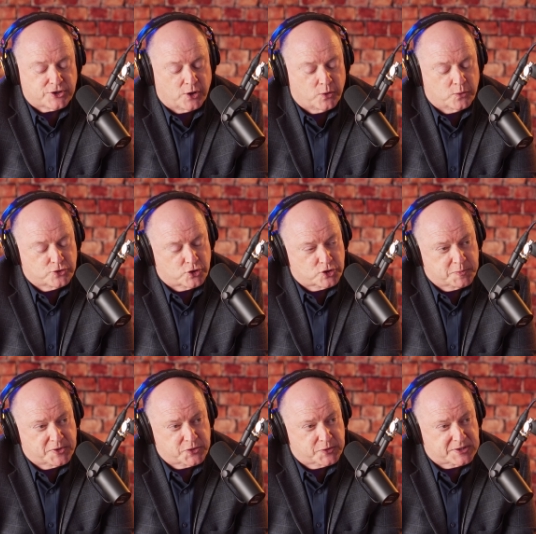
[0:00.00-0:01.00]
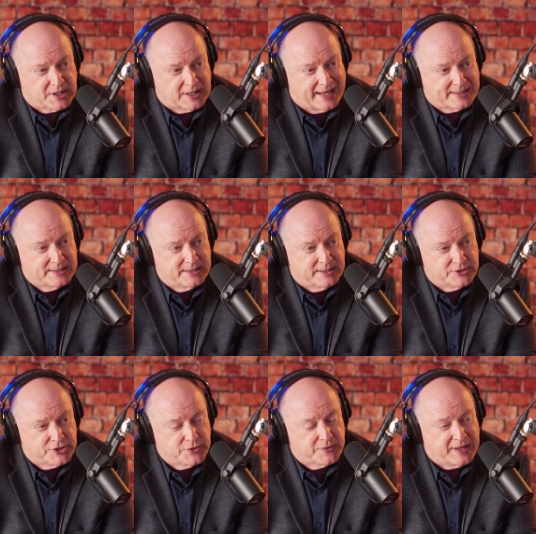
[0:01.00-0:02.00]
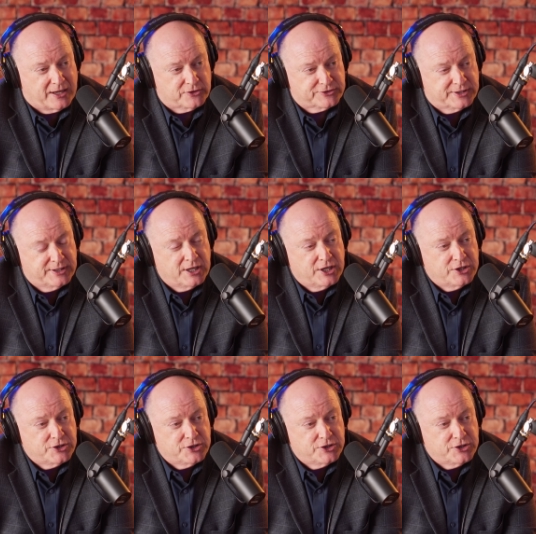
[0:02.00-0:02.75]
So George Bush was elected in two thousand.